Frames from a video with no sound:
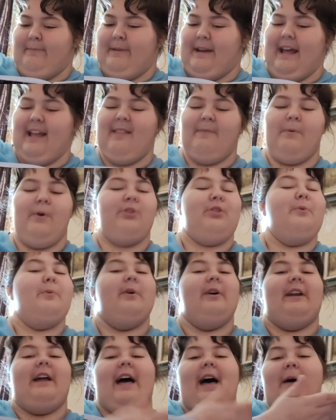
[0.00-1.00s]
But I spelled the
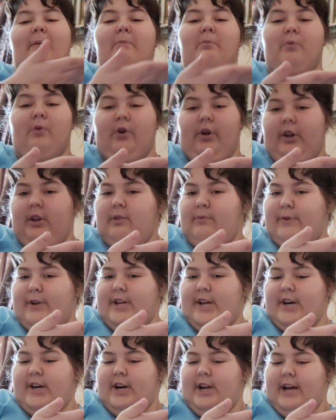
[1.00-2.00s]
word emerald, which
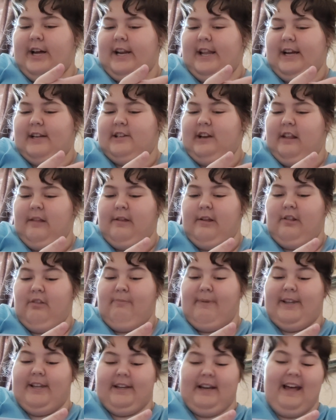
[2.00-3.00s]
I don't know how to actually still
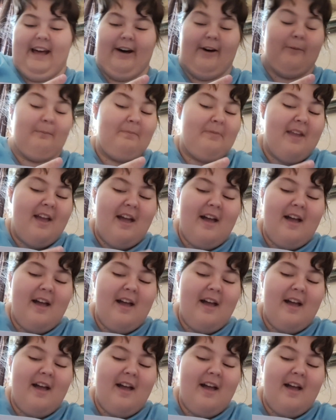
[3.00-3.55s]
spell it now.